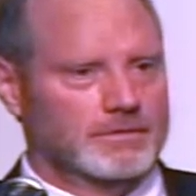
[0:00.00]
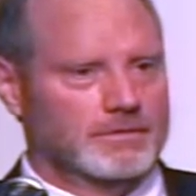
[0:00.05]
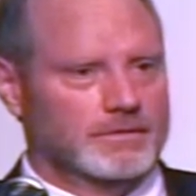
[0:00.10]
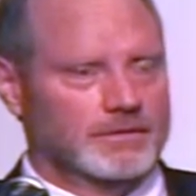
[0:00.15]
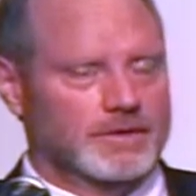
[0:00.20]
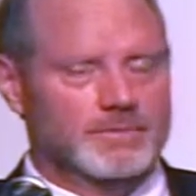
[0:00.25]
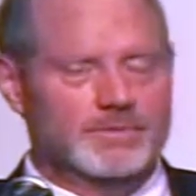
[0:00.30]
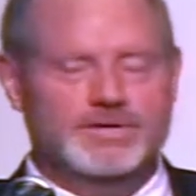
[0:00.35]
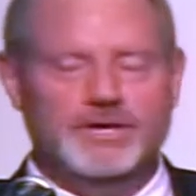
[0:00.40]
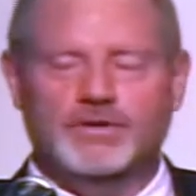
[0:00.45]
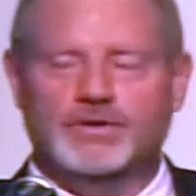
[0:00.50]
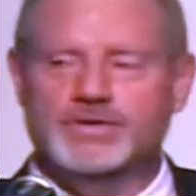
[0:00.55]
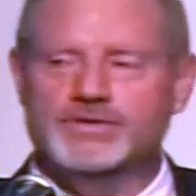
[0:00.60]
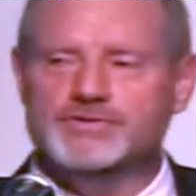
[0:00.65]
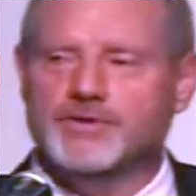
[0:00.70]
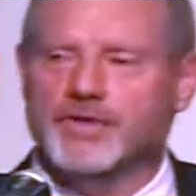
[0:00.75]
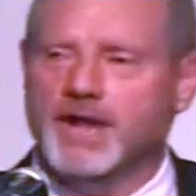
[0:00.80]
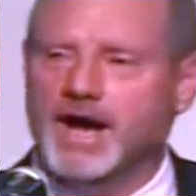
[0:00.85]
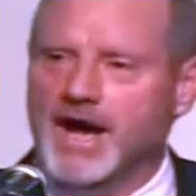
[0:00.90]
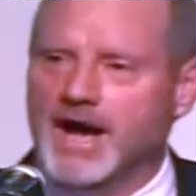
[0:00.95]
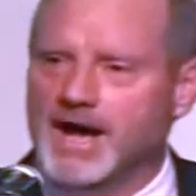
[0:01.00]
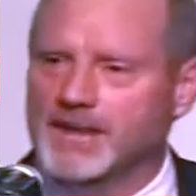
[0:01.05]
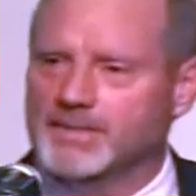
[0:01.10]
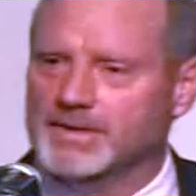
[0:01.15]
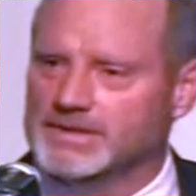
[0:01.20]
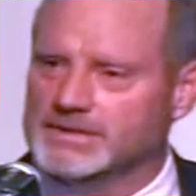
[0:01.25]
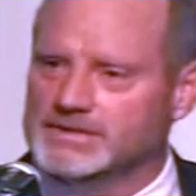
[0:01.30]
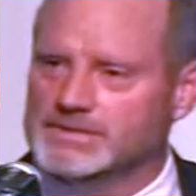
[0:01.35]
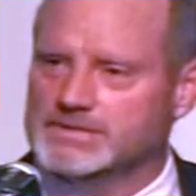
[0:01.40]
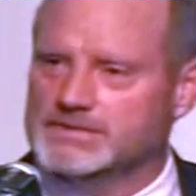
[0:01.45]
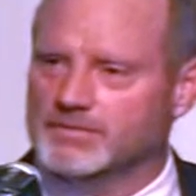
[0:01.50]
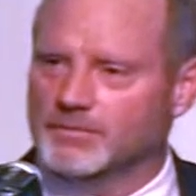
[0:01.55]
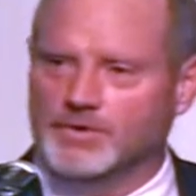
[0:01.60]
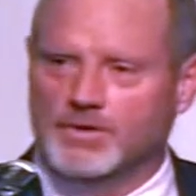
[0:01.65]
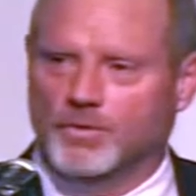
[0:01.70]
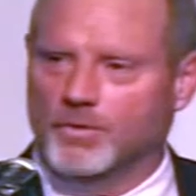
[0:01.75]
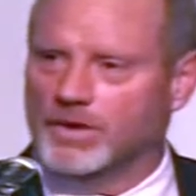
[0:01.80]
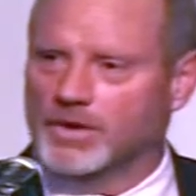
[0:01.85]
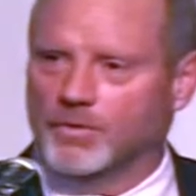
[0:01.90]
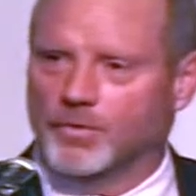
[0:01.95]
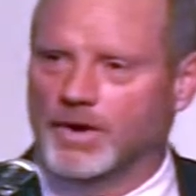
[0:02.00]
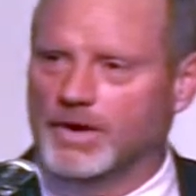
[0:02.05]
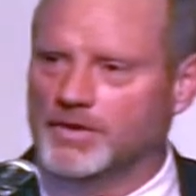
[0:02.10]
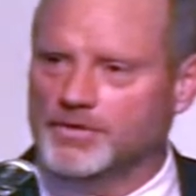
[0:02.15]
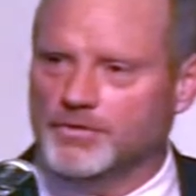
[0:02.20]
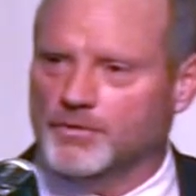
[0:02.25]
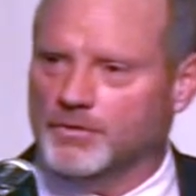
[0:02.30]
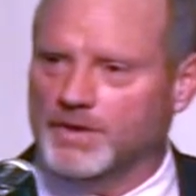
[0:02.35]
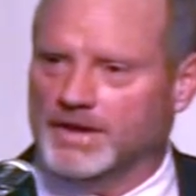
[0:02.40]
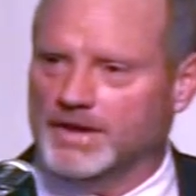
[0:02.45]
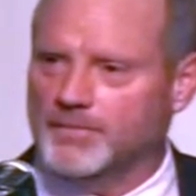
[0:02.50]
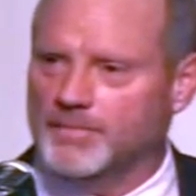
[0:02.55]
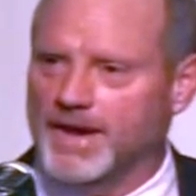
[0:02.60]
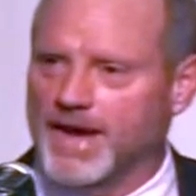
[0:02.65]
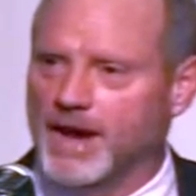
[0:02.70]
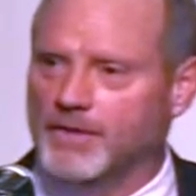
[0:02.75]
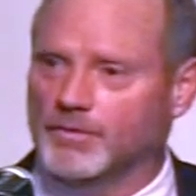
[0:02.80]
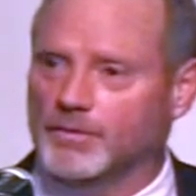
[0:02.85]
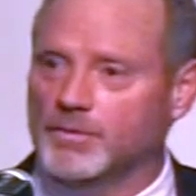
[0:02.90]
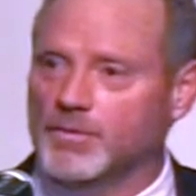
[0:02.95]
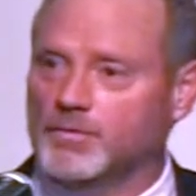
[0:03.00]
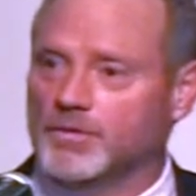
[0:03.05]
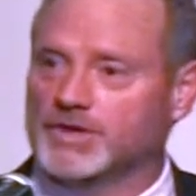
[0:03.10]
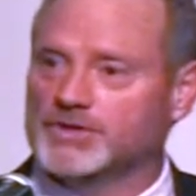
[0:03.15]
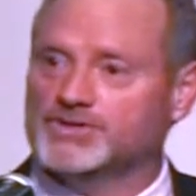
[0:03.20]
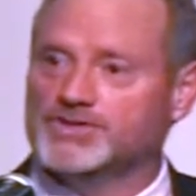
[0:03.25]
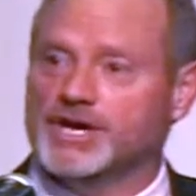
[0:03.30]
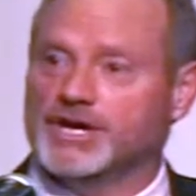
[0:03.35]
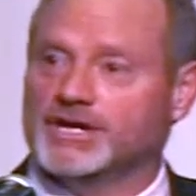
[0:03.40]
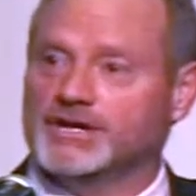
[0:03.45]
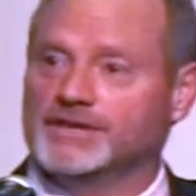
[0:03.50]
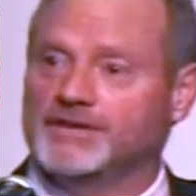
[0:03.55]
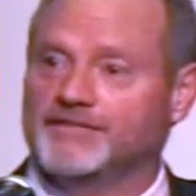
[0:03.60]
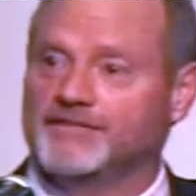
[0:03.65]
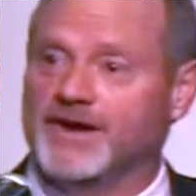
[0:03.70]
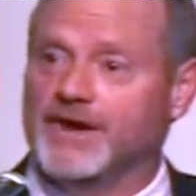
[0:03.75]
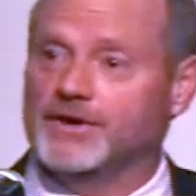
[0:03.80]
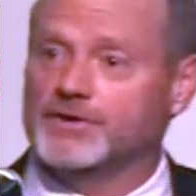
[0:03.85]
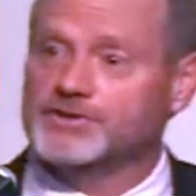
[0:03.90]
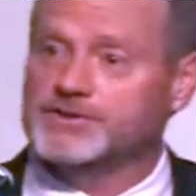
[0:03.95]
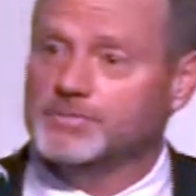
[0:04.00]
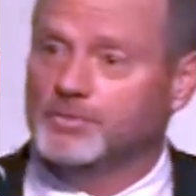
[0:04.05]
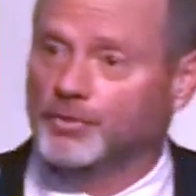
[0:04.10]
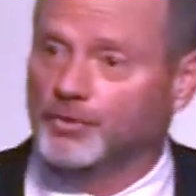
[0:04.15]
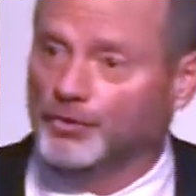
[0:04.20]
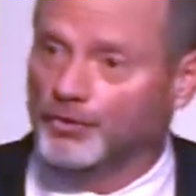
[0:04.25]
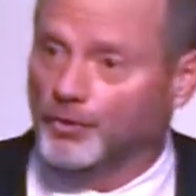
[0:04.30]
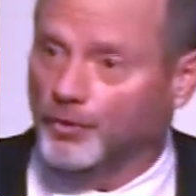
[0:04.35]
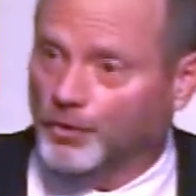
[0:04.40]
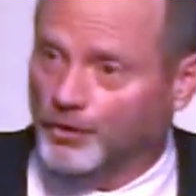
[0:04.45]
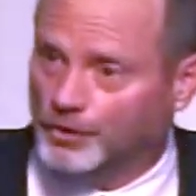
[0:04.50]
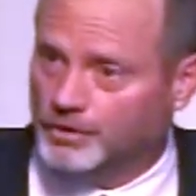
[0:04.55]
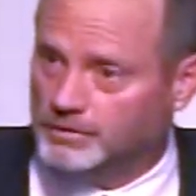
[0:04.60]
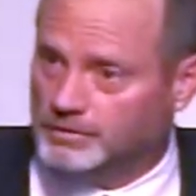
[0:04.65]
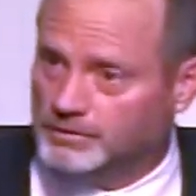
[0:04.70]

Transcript: Libertarians are the hobbits. We don't want to wear the ring of power. We want to chuck it in the fires of Mordor.